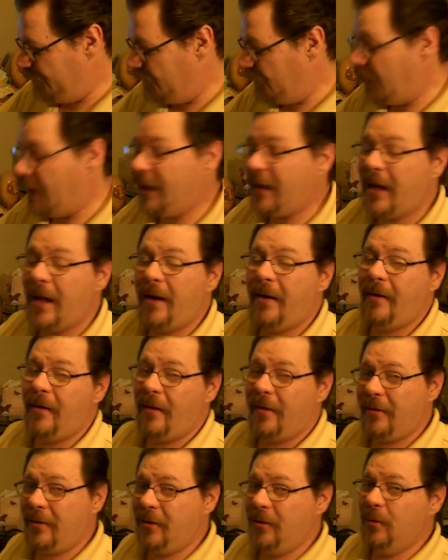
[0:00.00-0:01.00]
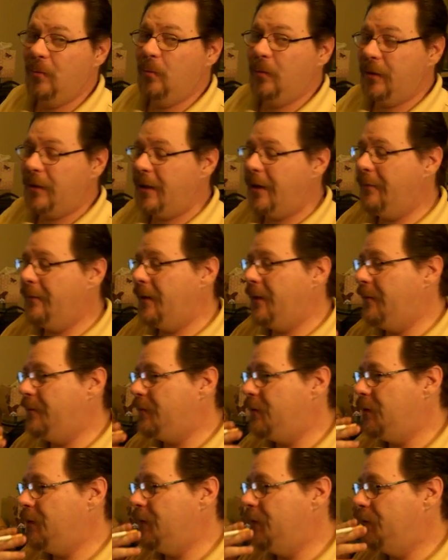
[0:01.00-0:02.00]
I got another good one coming up
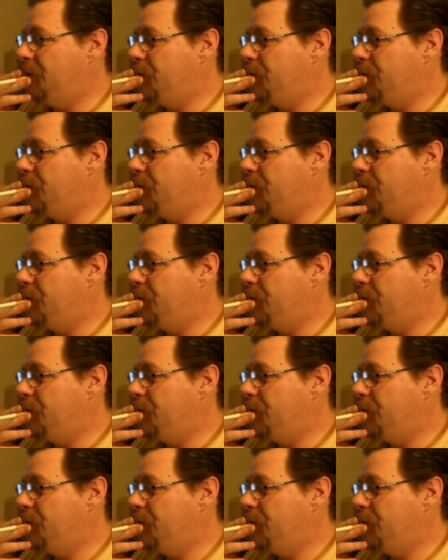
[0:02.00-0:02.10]
too.